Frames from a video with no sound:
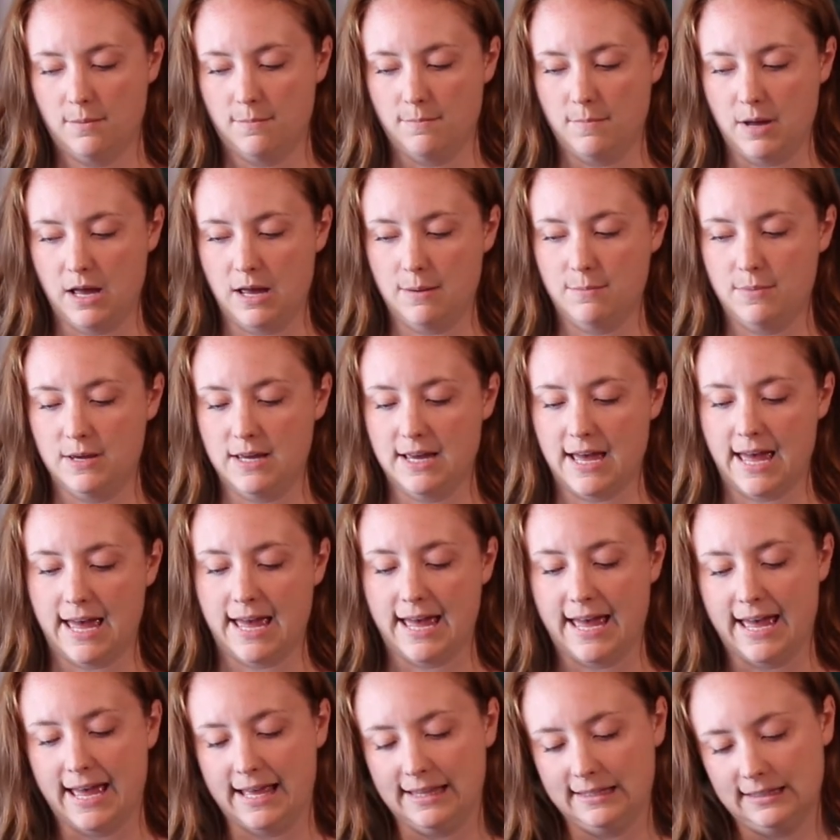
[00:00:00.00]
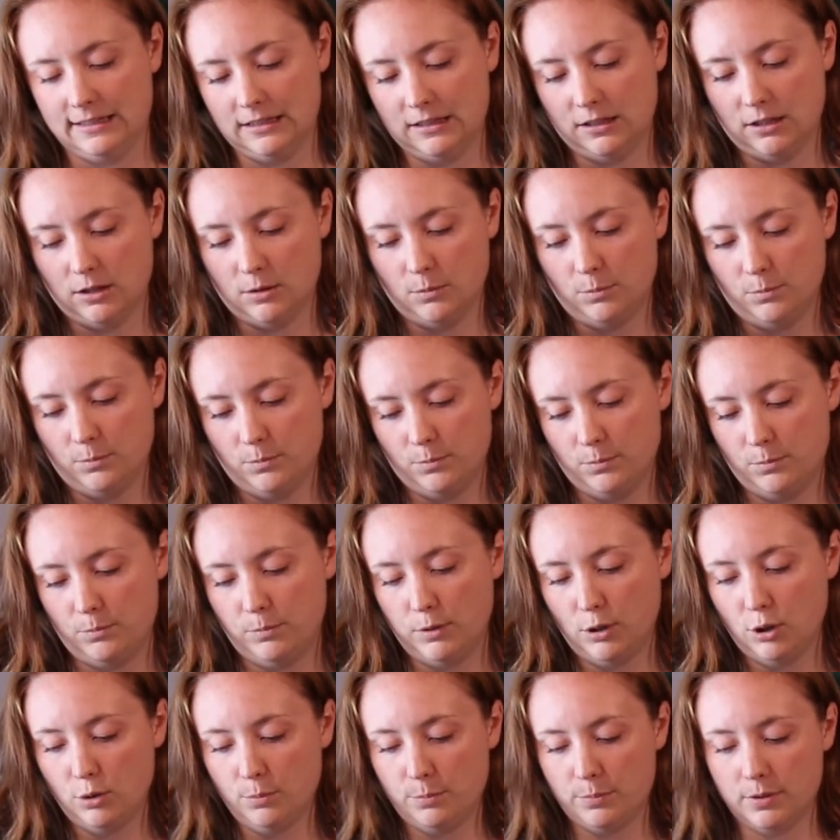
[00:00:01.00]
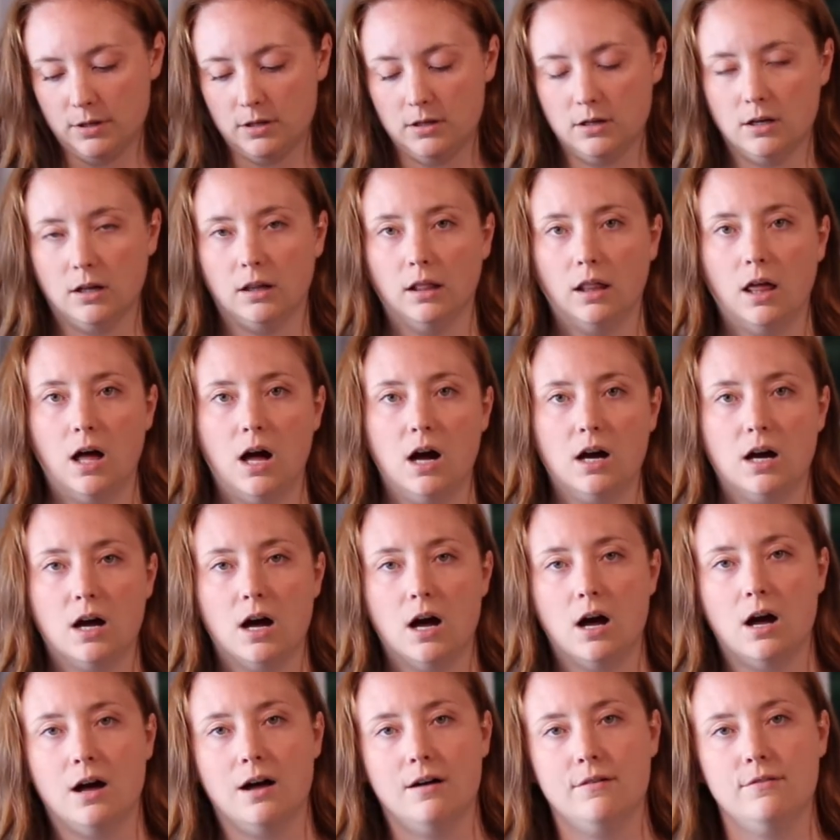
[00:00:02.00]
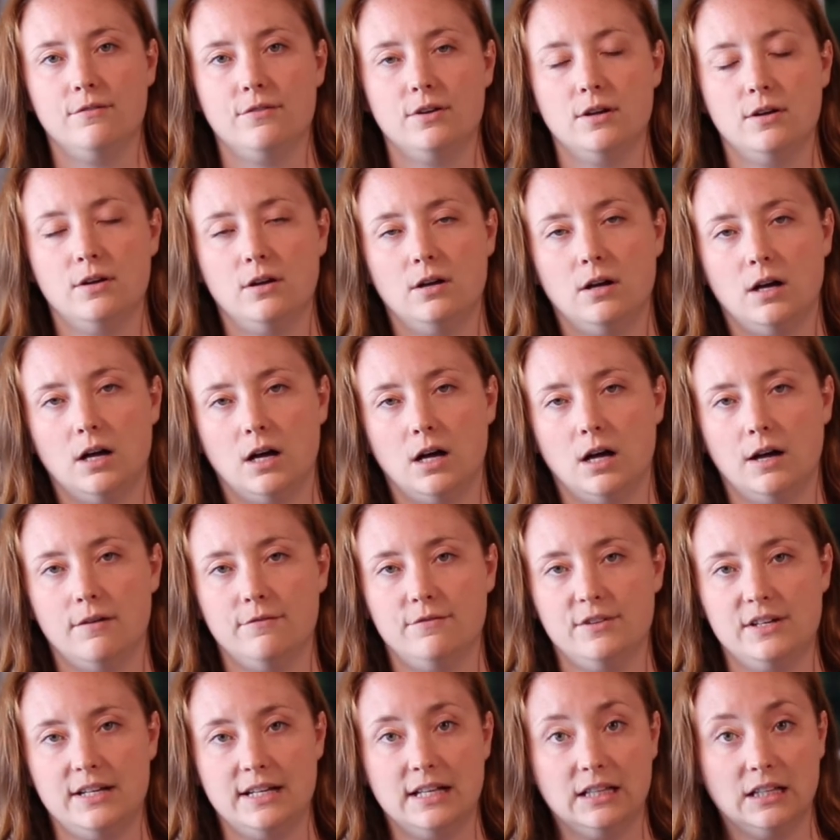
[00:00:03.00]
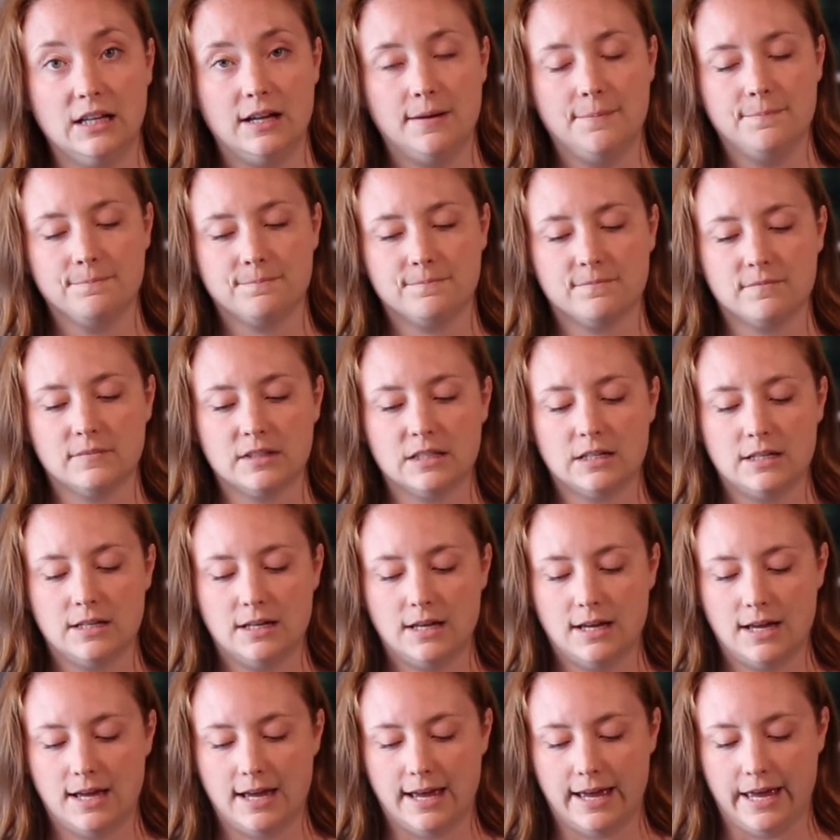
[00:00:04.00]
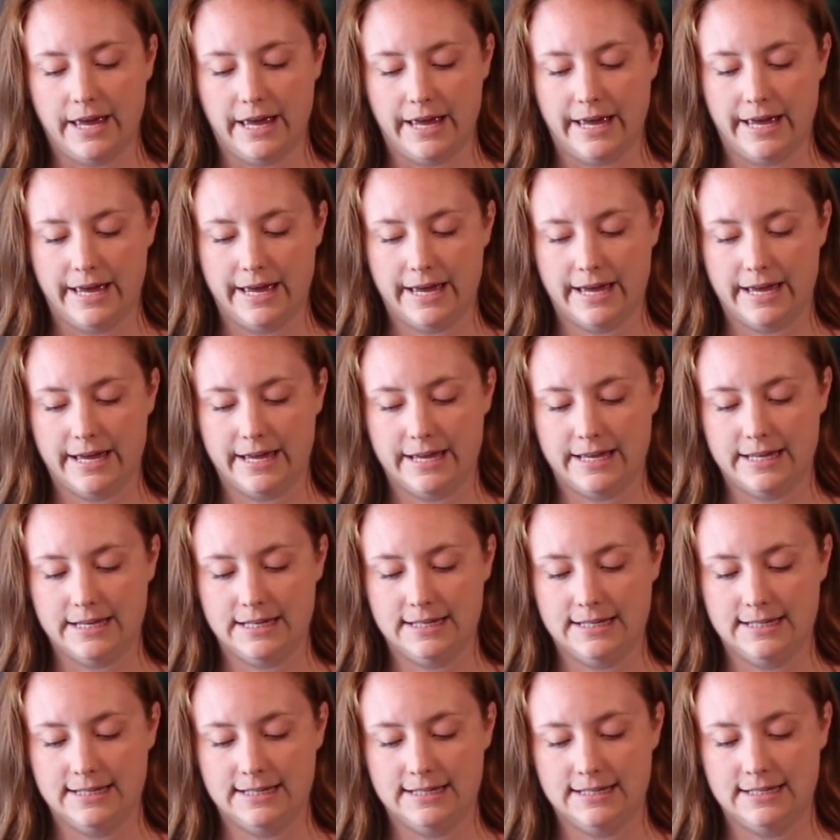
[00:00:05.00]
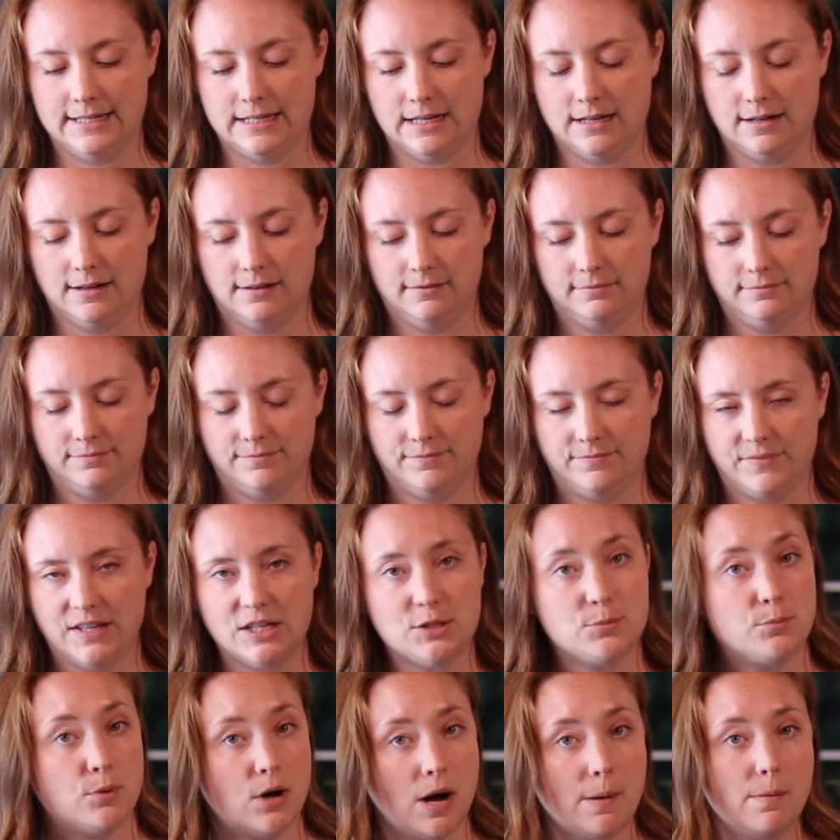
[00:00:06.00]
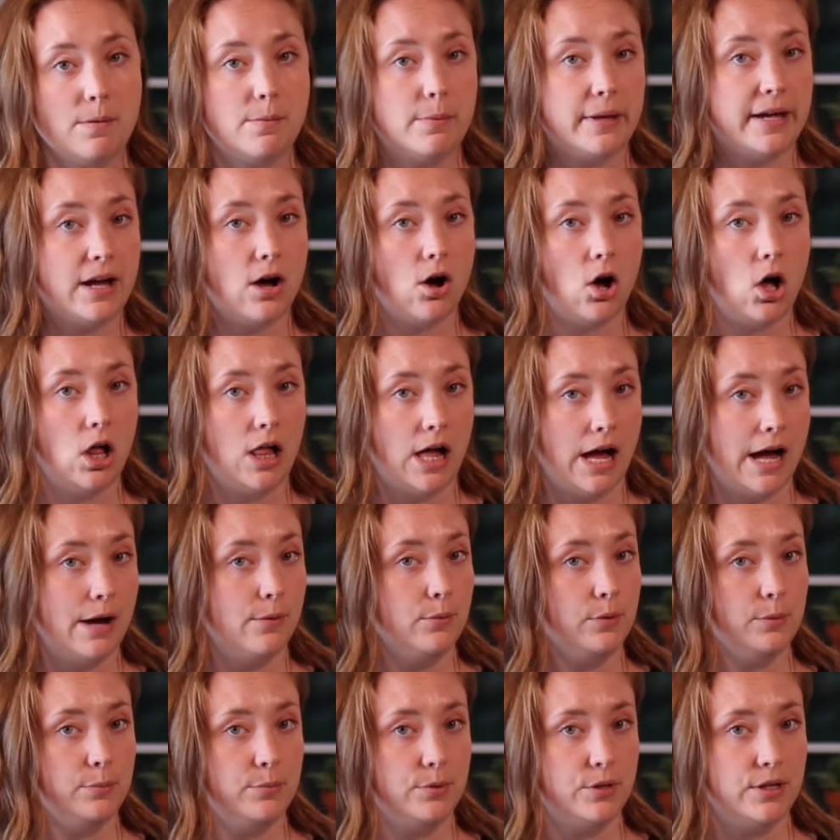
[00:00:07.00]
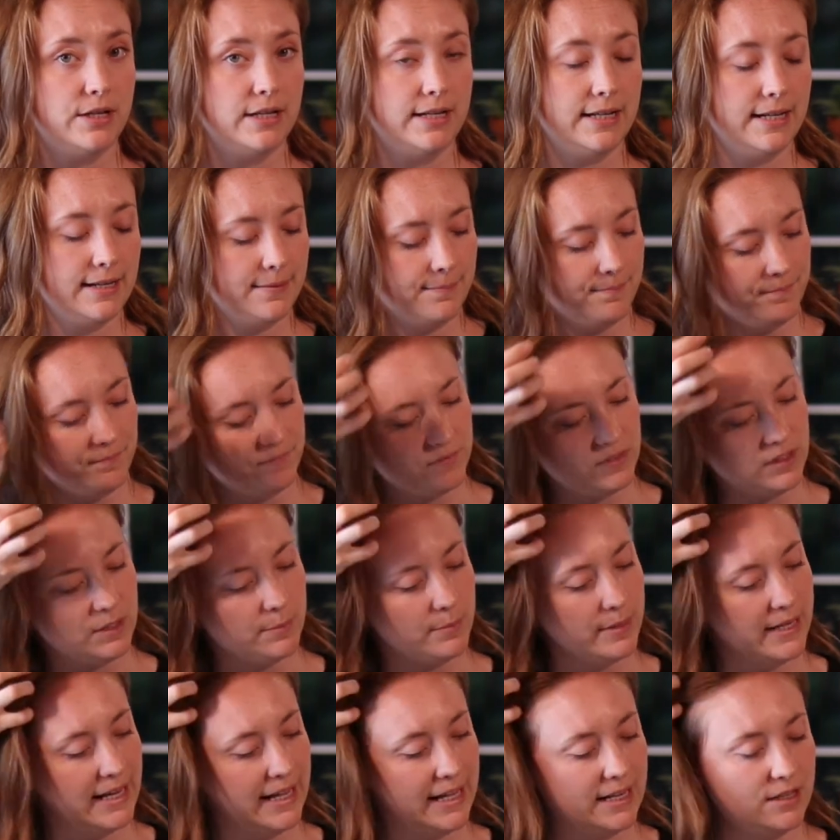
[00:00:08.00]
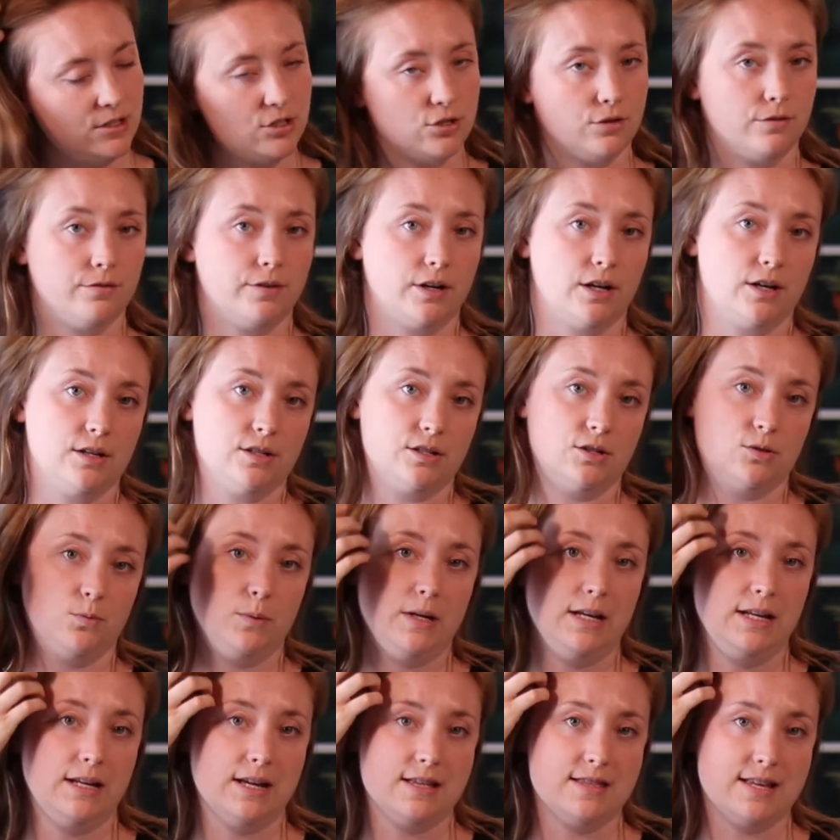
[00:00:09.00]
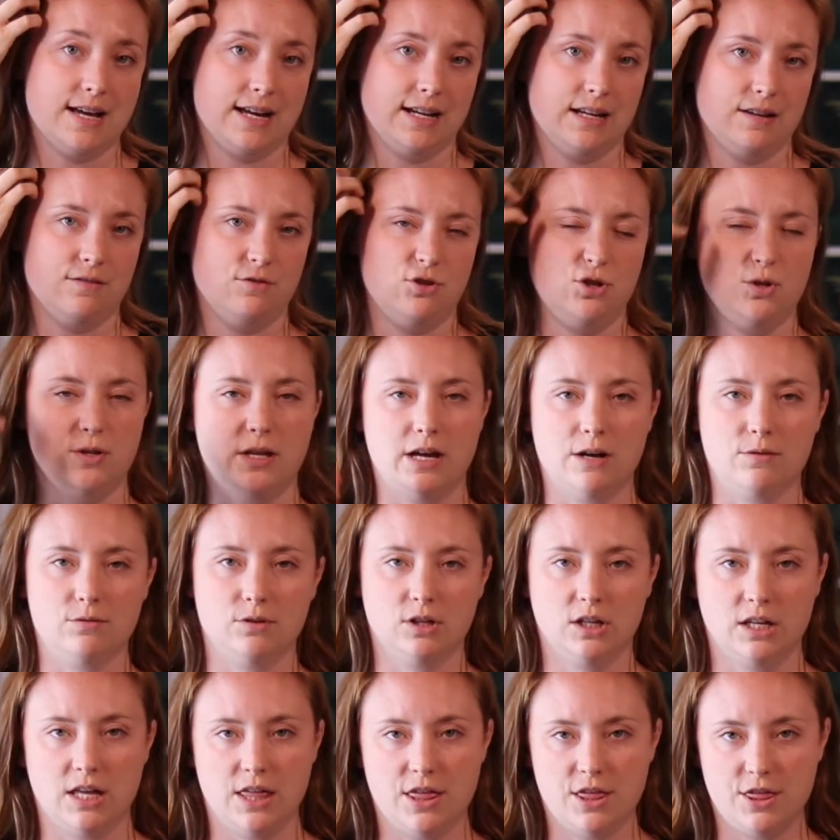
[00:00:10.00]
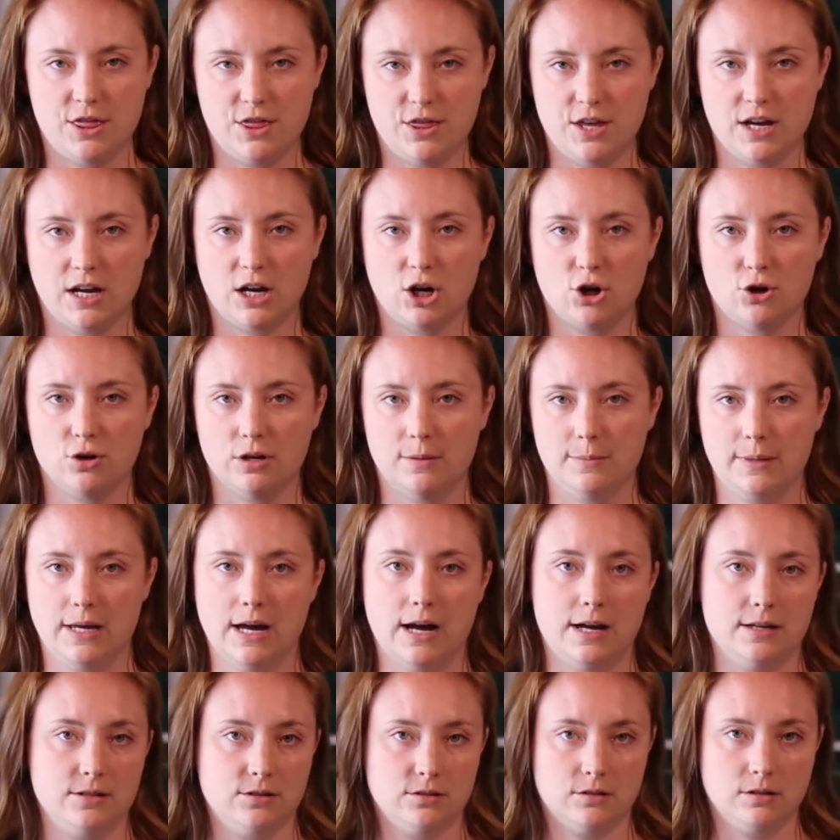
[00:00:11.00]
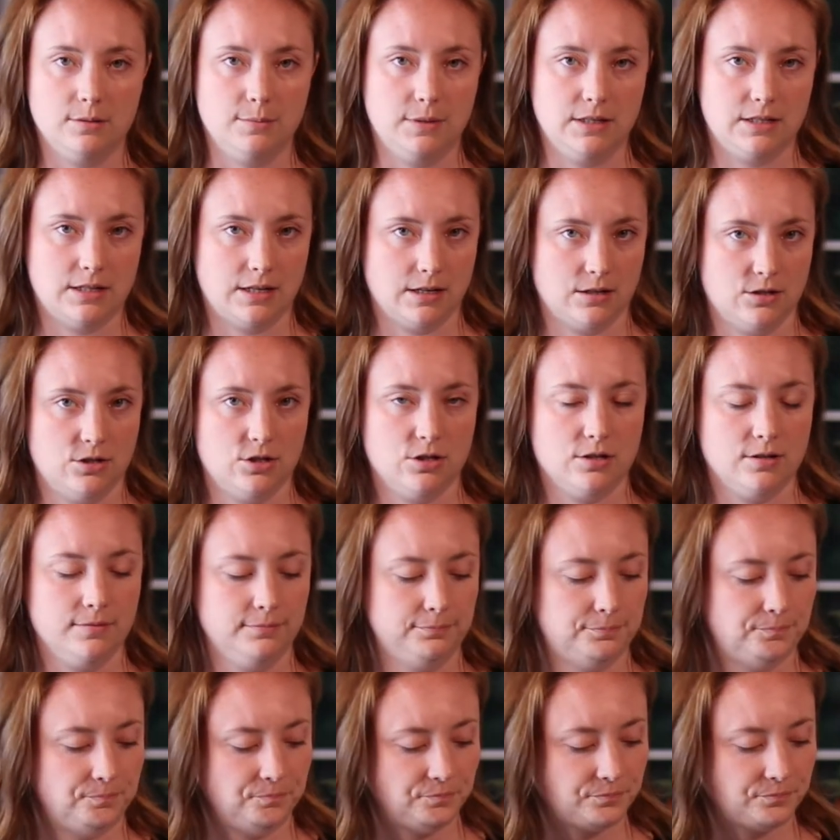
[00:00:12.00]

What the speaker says: maybe a little bloop glug of vanilla, and that's probably all I would put in it. The bananas are very sweet and that gives you that really thick, creamy, ice creamy texture.